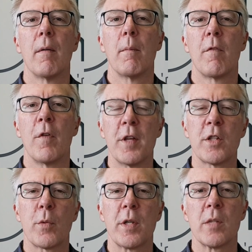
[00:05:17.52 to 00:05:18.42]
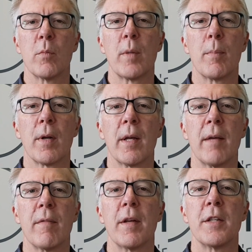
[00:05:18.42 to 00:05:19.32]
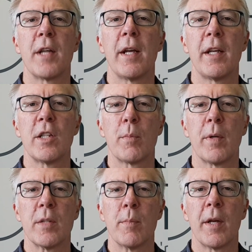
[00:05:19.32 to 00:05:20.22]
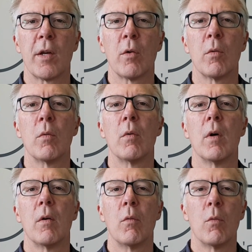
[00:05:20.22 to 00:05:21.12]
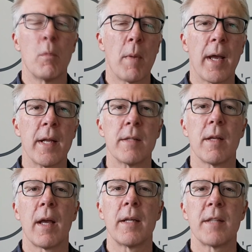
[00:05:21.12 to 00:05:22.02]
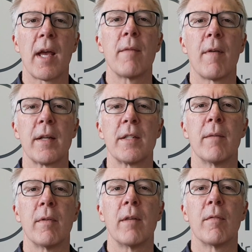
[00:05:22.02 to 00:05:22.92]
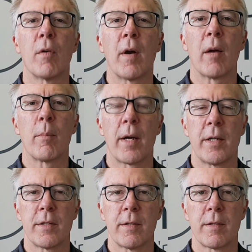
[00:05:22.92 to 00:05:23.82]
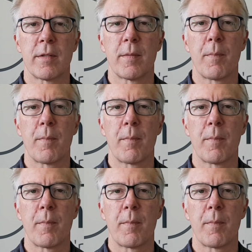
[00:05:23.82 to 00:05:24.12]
For this reason, we believe that attending Springs Medical remains a safe activity for our patients.